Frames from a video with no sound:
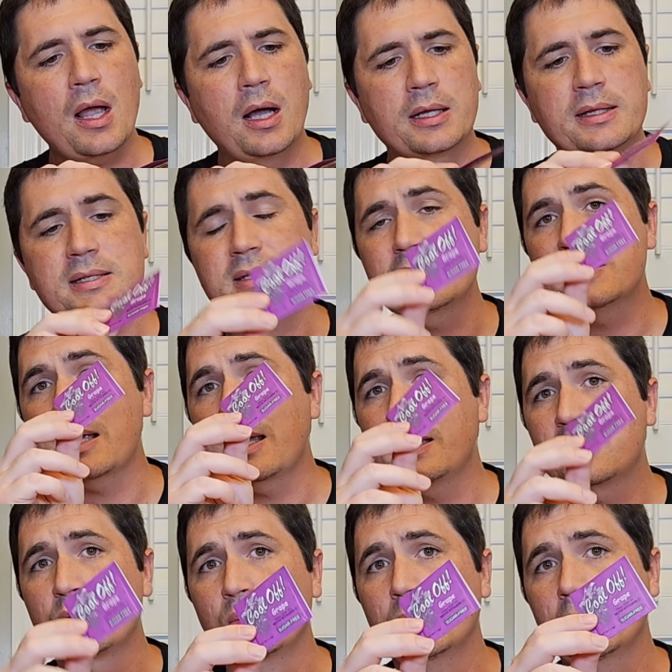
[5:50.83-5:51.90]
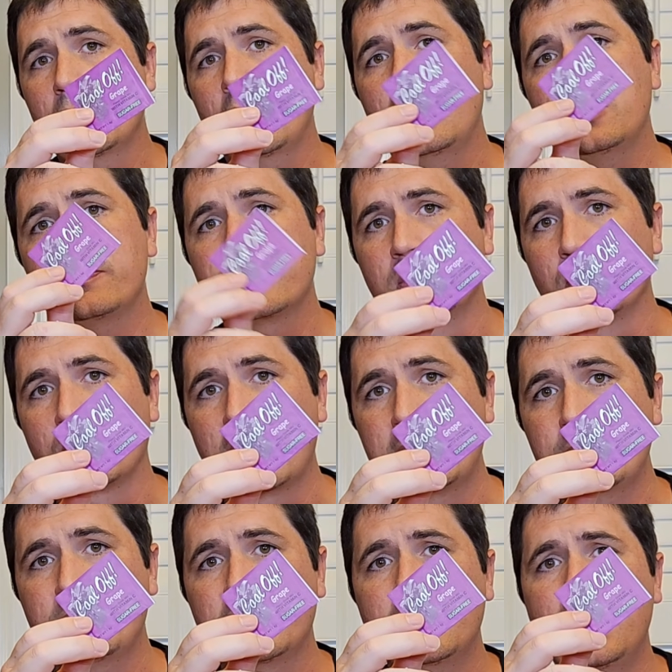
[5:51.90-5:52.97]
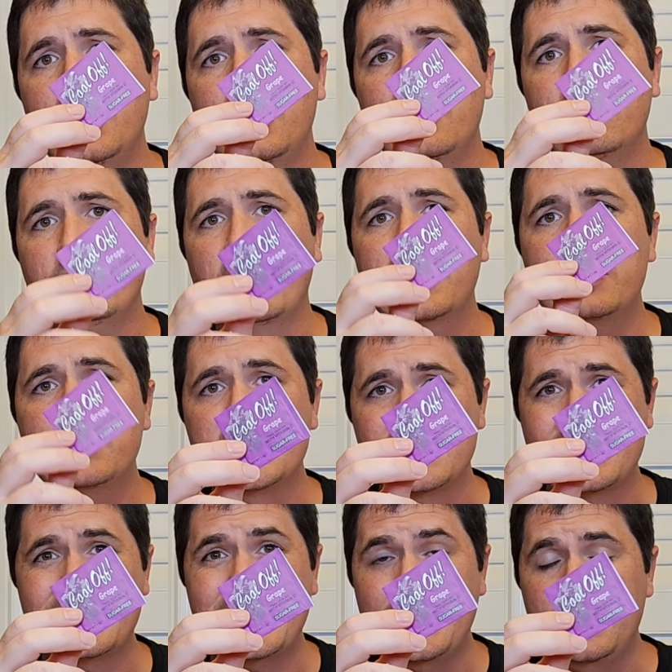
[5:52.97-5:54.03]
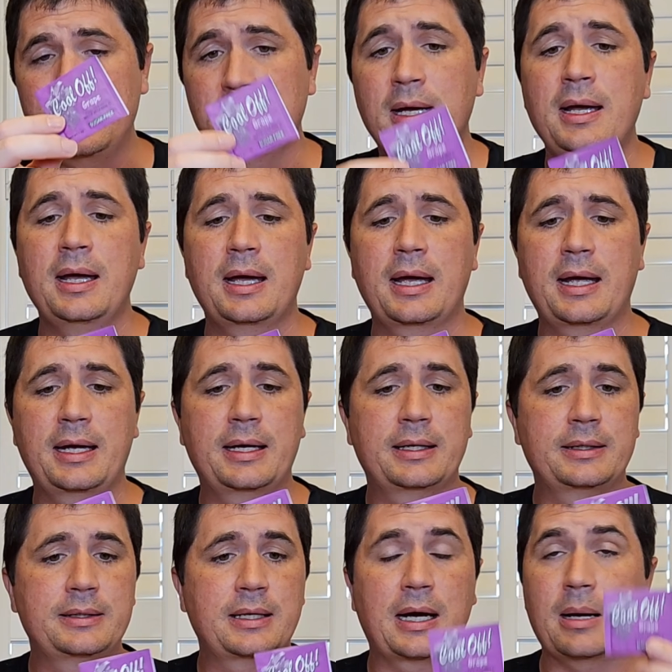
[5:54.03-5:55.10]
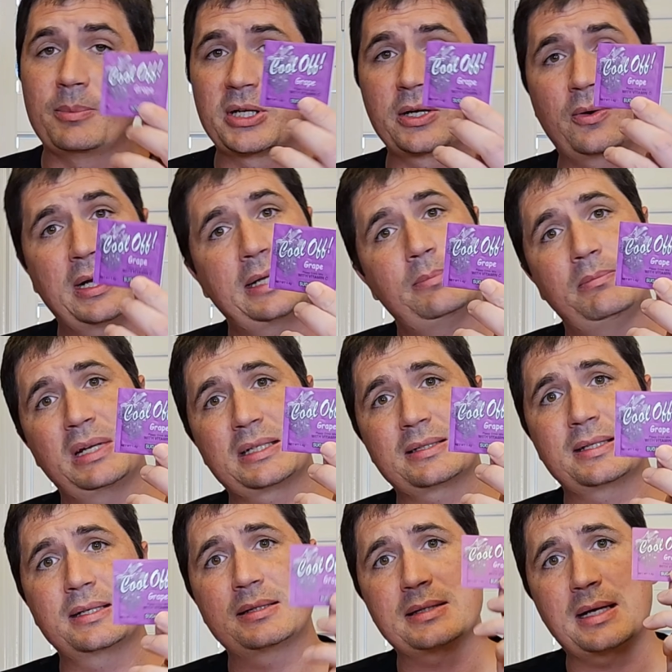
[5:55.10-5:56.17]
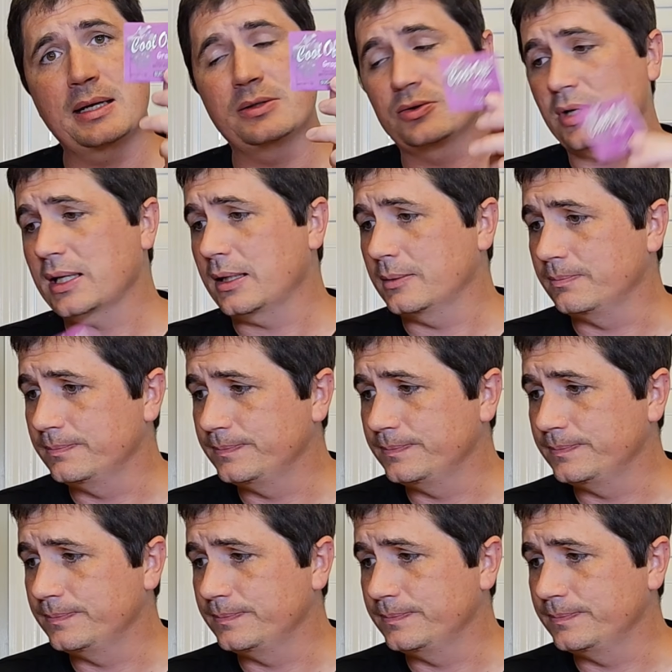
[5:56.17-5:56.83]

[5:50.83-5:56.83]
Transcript: This is a cool off grape vitamin C. And I'm gonna go ahead and mix this and drink it.